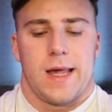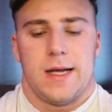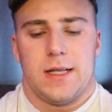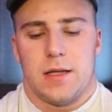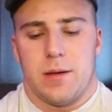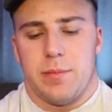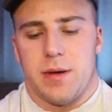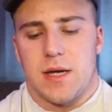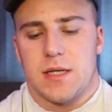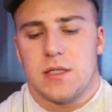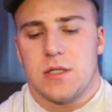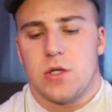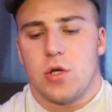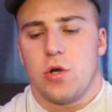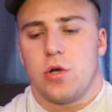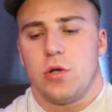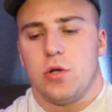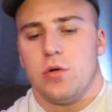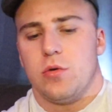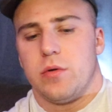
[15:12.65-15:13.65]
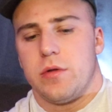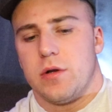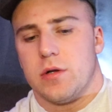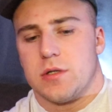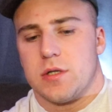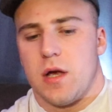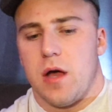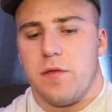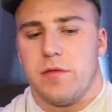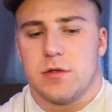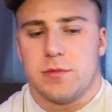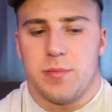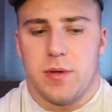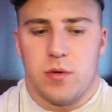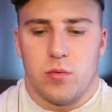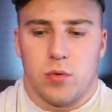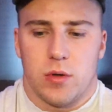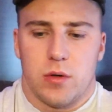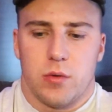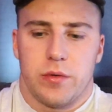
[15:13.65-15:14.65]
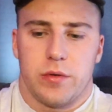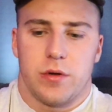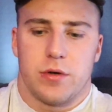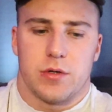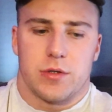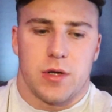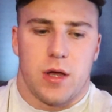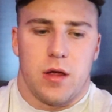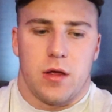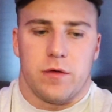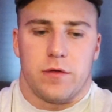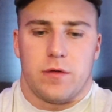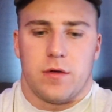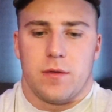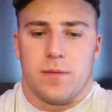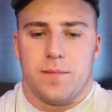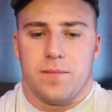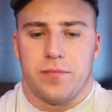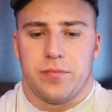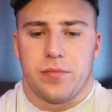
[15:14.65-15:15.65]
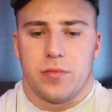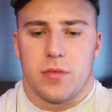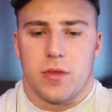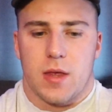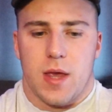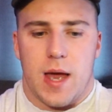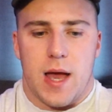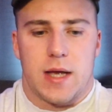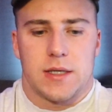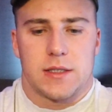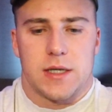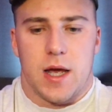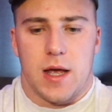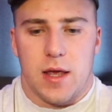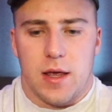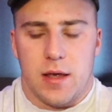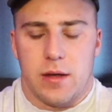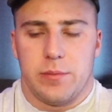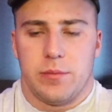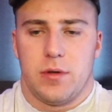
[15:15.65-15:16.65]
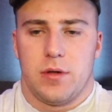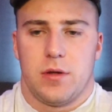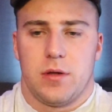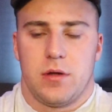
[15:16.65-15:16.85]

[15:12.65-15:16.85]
And the best thing you can do with yourself is be real with yourself, as I am.